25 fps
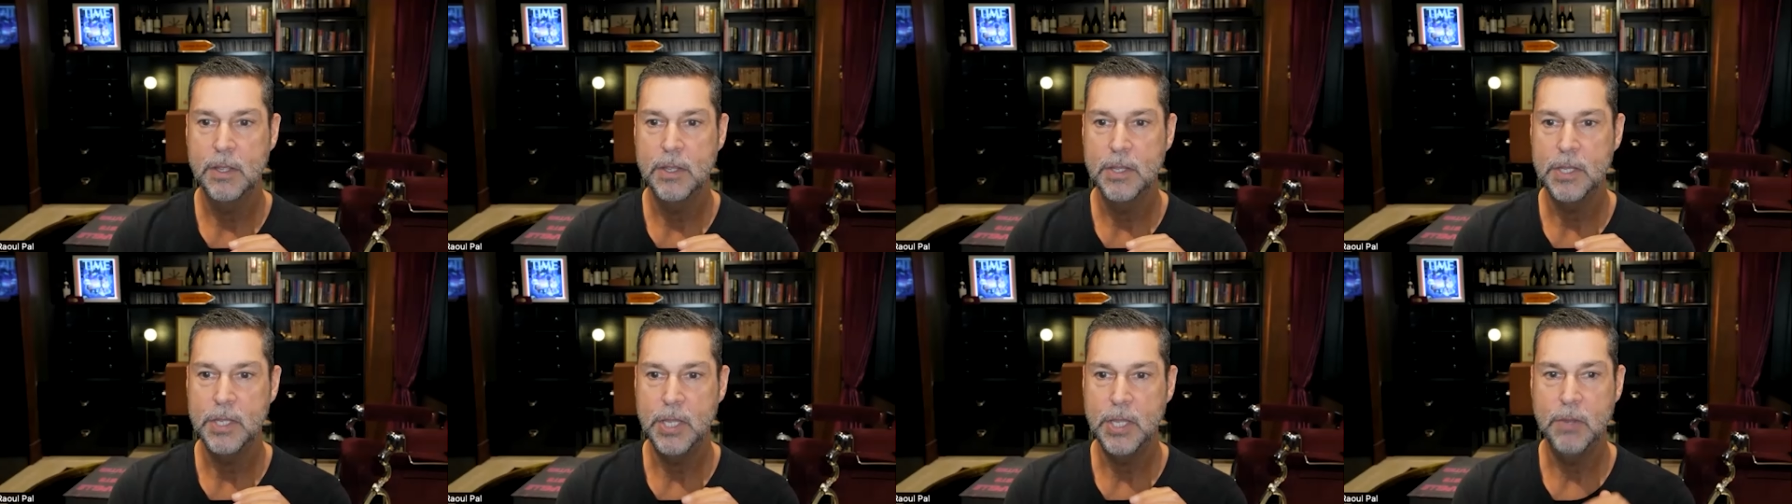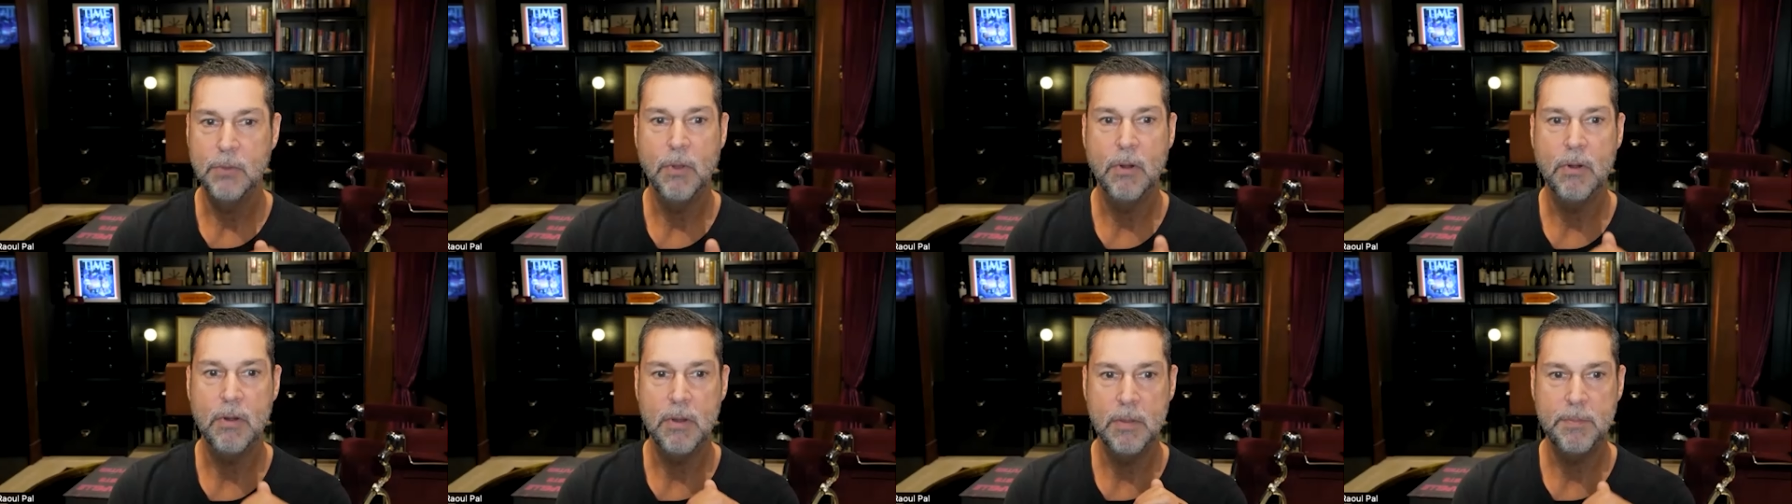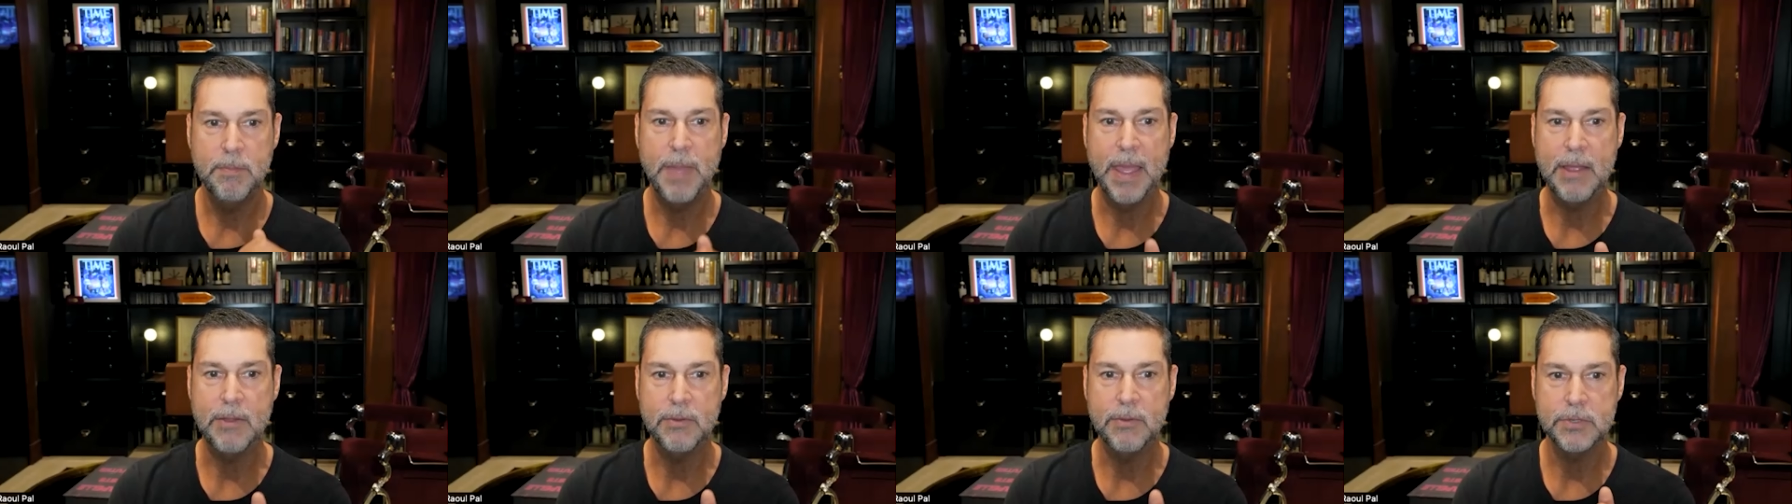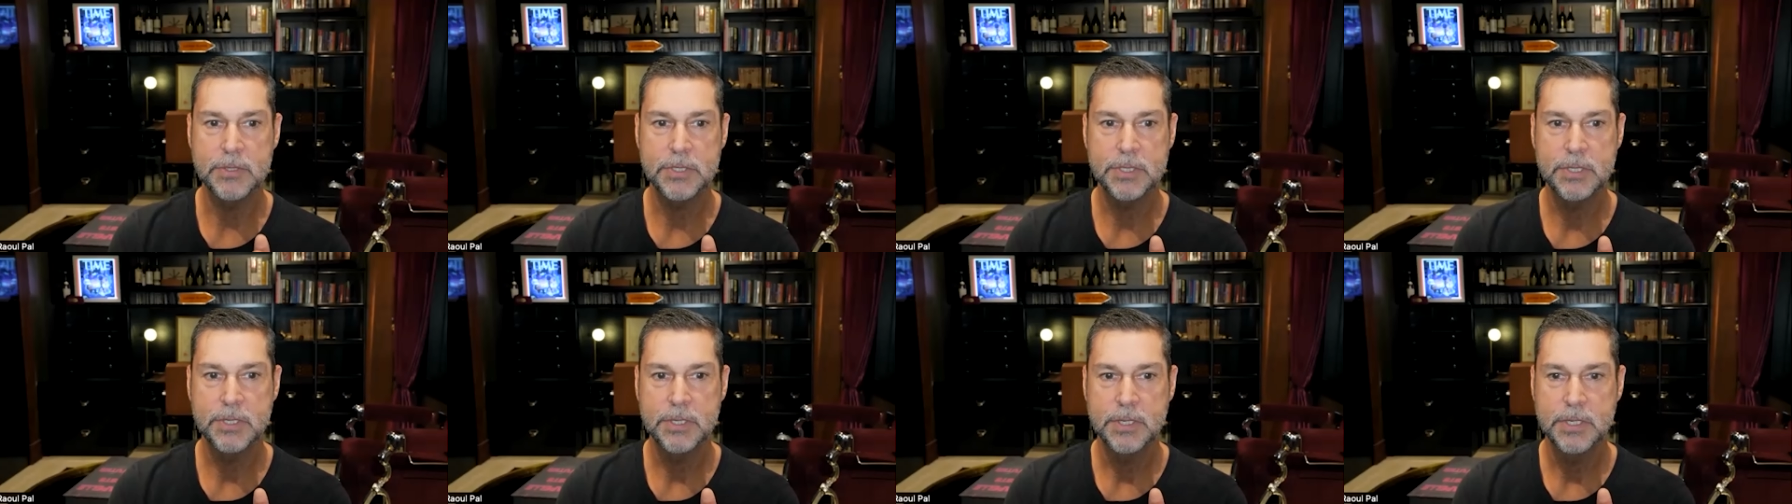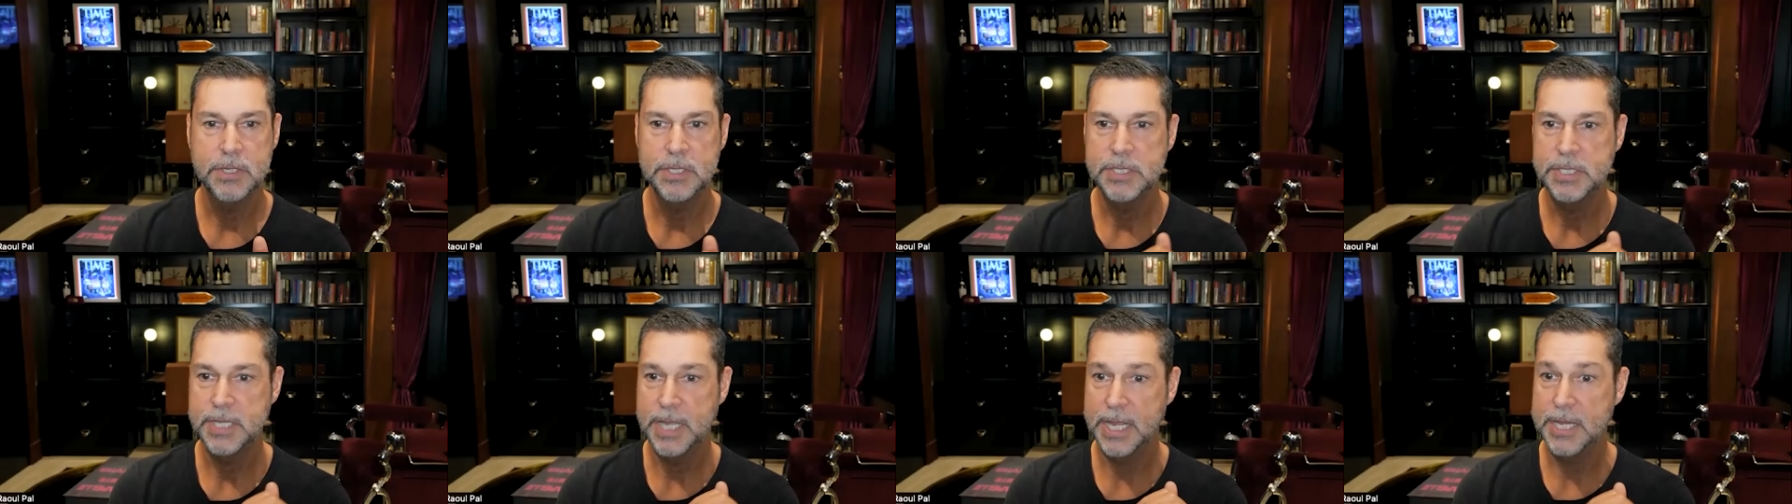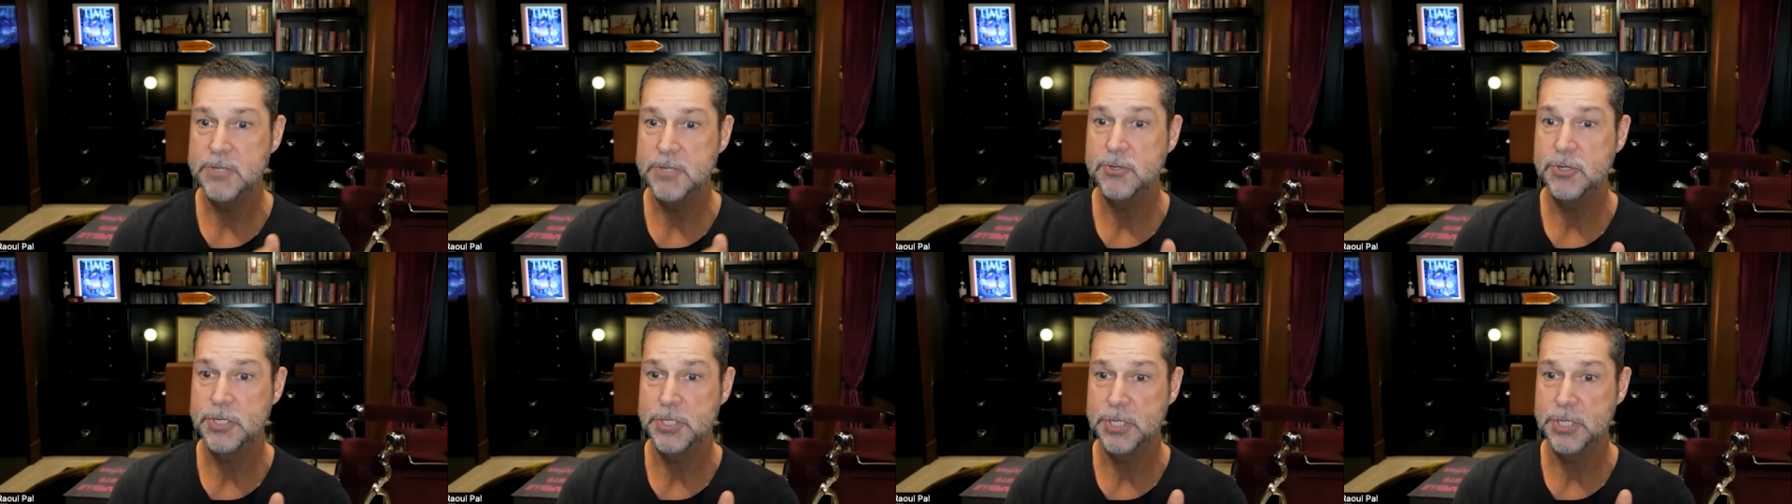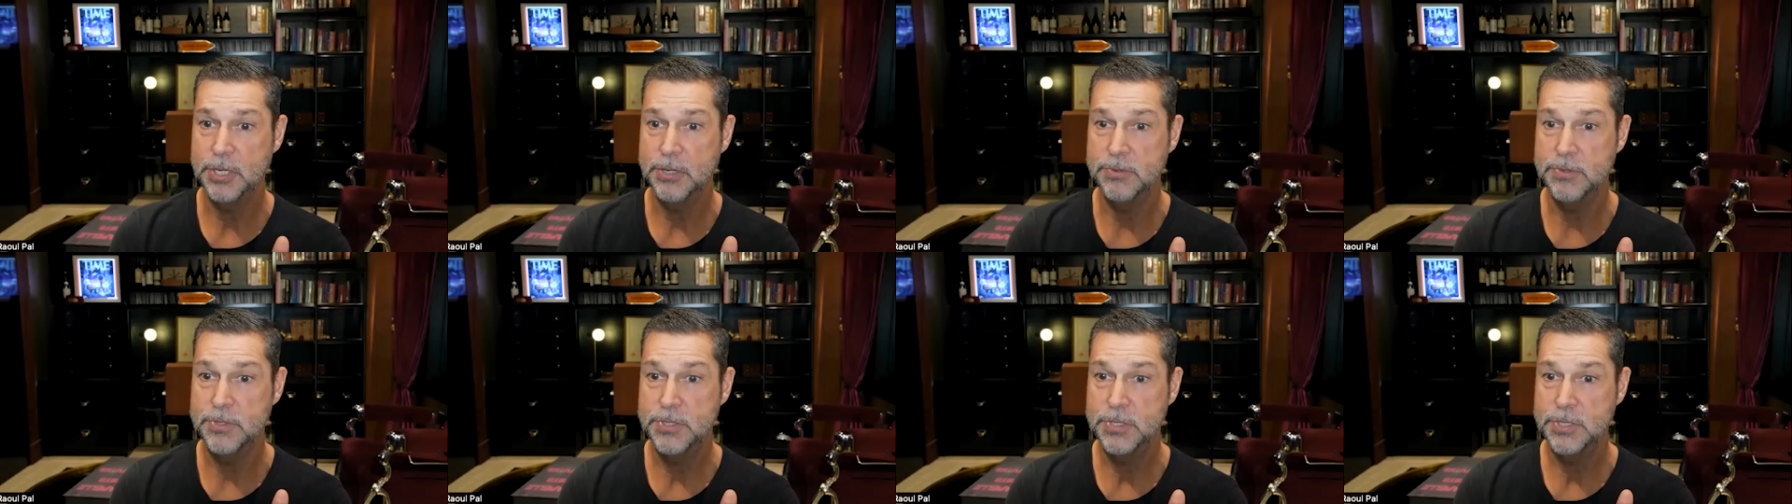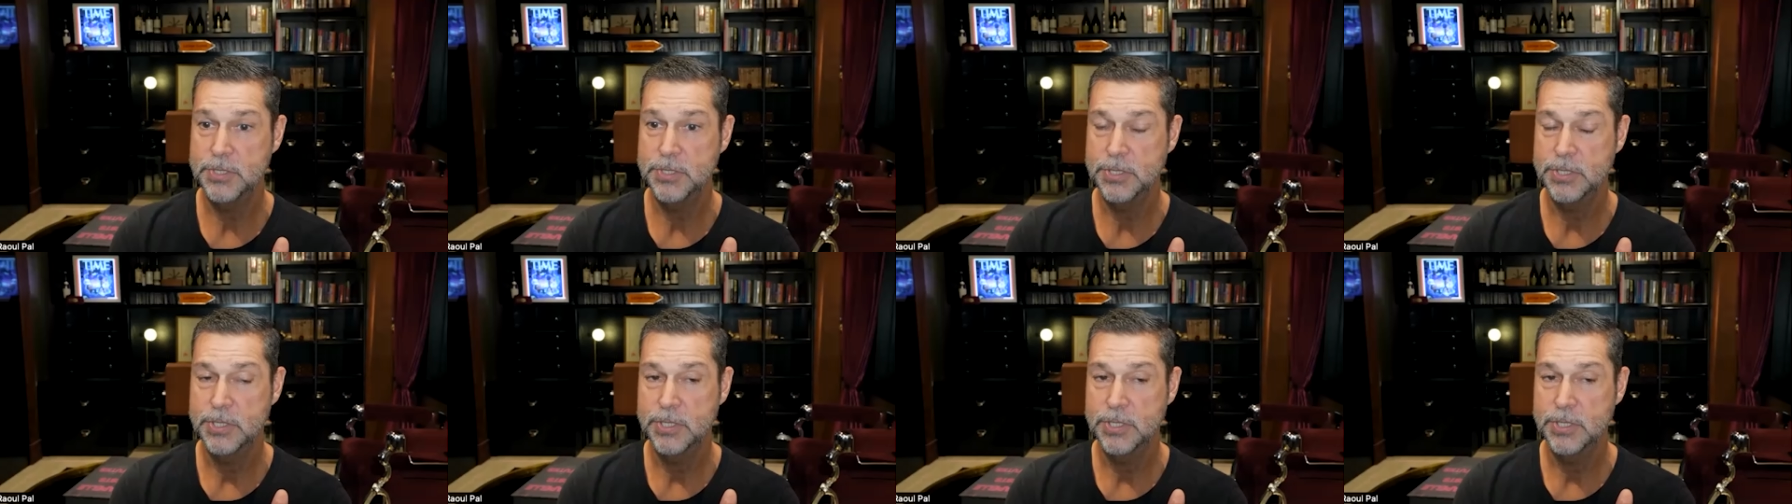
you are about to introduce